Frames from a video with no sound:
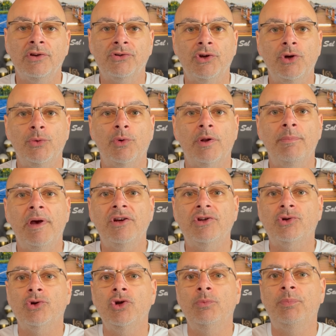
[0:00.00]
So you want to make
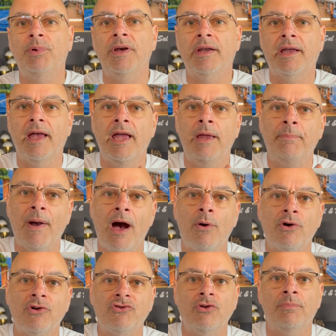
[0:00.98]
sure you pick a
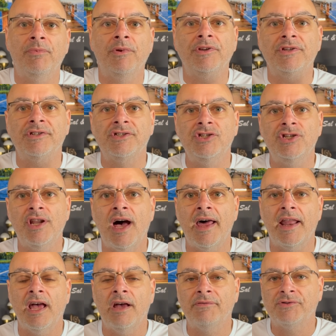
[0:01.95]
power strip that does
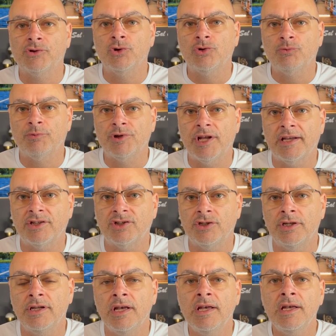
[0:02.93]
not have surge
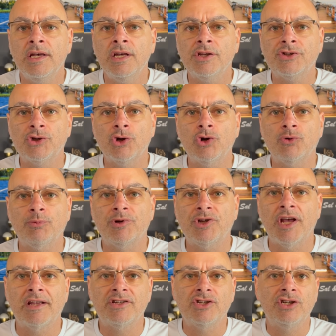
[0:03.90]
protection. Surge
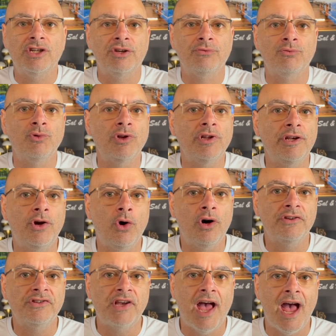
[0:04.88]
protection can really
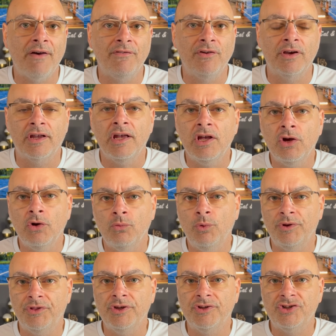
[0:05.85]
cause havoc
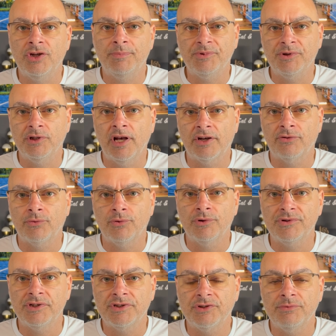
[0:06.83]
with the ship's electrical
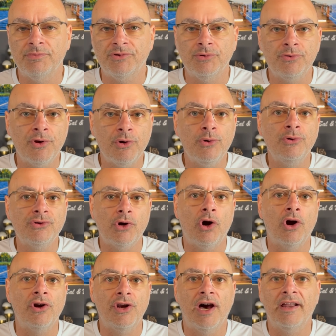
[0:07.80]
system, so those
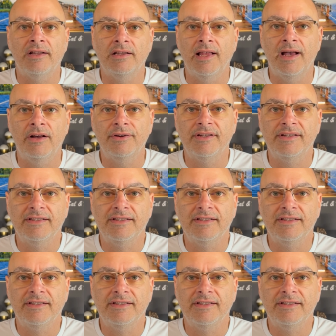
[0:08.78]
are not allowed.